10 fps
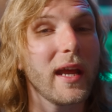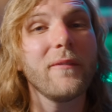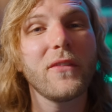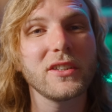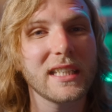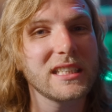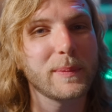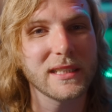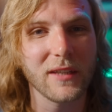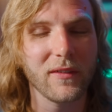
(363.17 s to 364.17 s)
if there's a
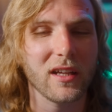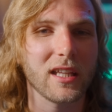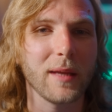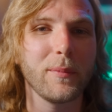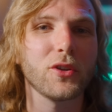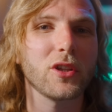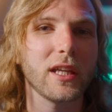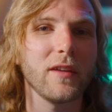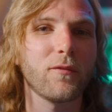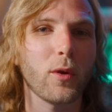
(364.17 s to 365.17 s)
specific clip you're
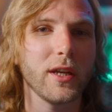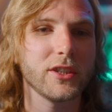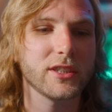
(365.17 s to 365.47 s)
looking for in your